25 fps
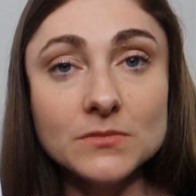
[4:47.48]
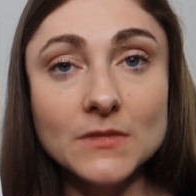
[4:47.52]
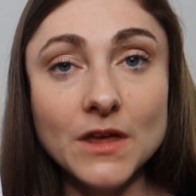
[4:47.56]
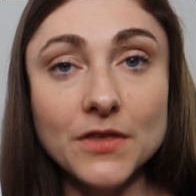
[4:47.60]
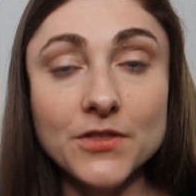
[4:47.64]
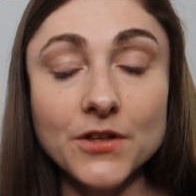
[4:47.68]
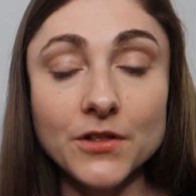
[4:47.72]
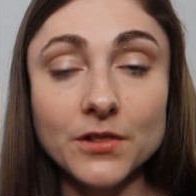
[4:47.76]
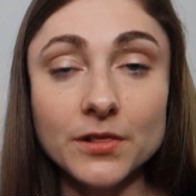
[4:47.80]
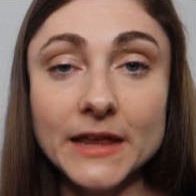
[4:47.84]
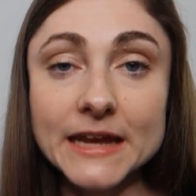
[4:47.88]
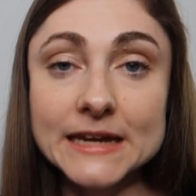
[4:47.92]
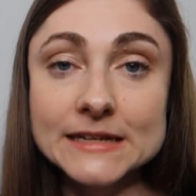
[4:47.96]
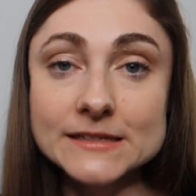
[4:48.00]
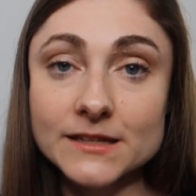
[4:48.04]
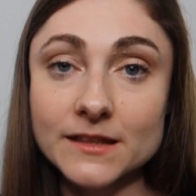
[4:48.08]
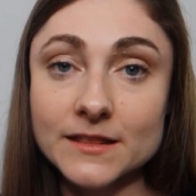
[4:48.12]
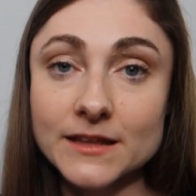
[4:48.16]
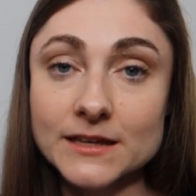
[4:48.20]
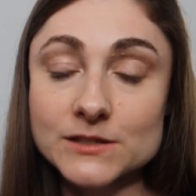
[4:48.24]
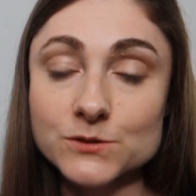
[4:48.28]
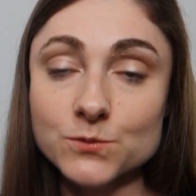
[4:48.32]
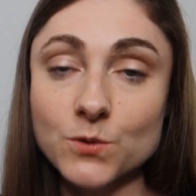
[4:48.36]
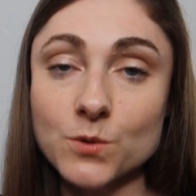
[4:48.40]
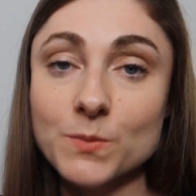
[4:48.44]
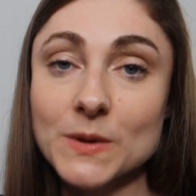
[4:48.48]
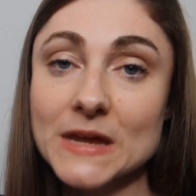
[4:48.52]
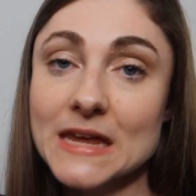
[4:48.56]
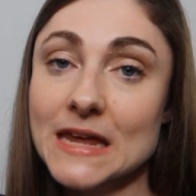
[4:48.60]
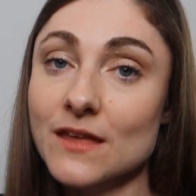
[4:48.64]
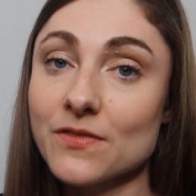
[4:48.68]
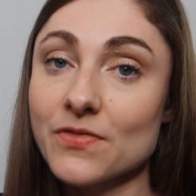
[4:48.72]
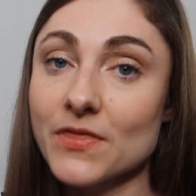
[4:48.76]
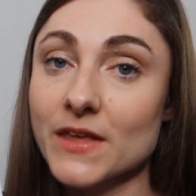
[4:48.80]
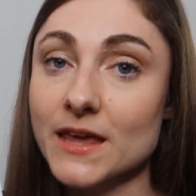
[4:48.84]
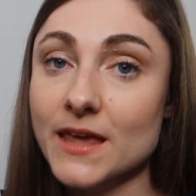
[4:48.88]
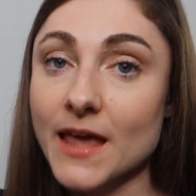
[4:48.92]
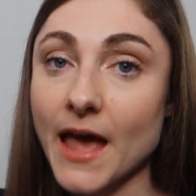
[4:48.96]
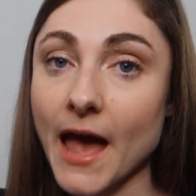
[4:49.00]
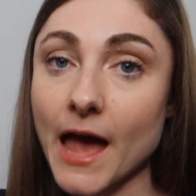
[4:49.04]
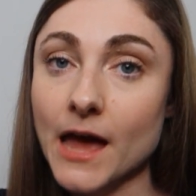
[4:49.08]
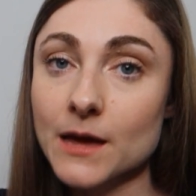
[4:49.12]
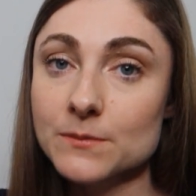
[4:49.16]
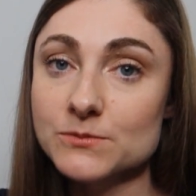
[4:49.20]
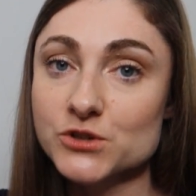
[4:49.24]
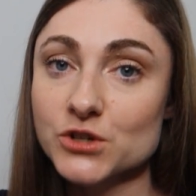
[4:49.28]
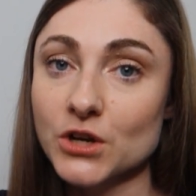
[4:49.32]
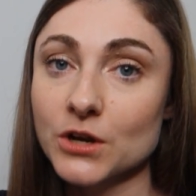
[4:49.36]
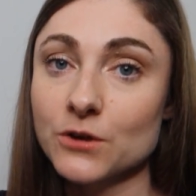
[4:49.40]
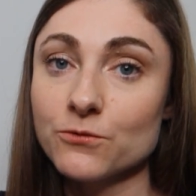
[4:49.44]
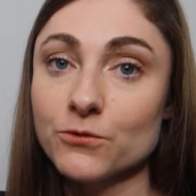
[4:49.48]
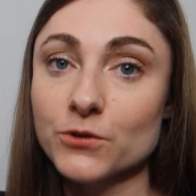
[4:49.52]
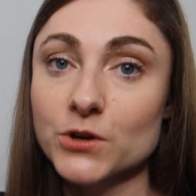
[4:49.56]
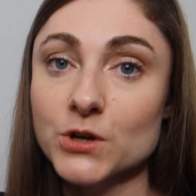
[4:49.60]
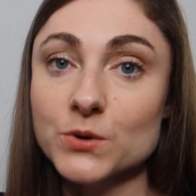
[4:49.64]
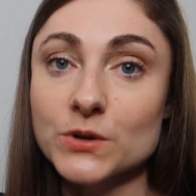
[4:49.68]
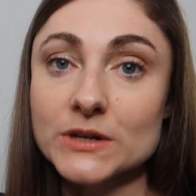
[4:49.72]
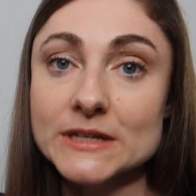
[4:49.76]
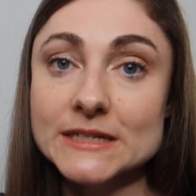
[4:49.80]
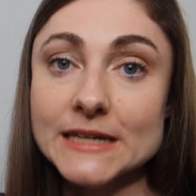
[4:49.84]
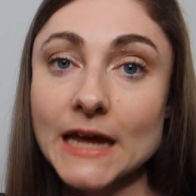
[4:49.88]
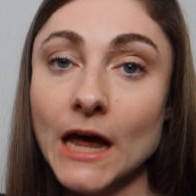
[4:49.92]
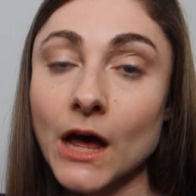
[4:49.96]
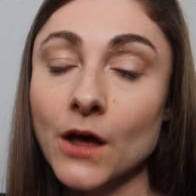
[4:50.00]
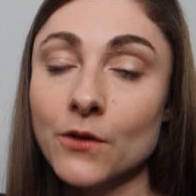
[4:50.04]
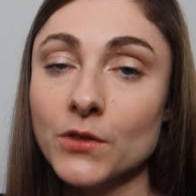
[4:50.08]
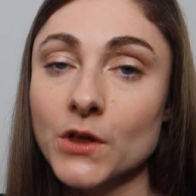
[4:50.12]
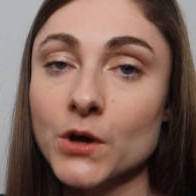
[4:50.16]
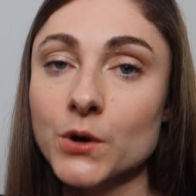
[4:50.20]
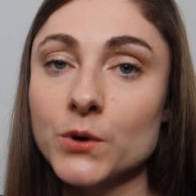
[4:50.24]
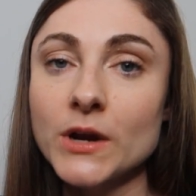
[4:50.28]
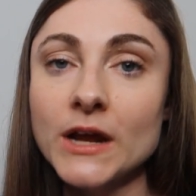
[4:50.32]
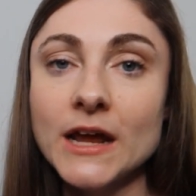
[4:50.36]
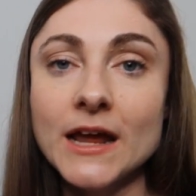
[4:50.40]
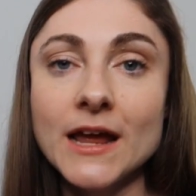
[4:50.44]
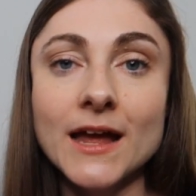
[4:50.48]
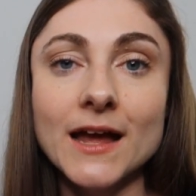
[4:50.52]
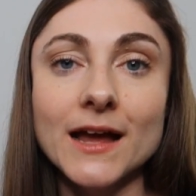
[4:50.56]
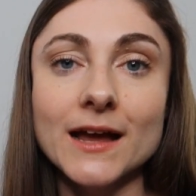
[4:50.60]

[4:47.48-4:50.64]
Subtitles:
the link to this will be in the caption for you to download.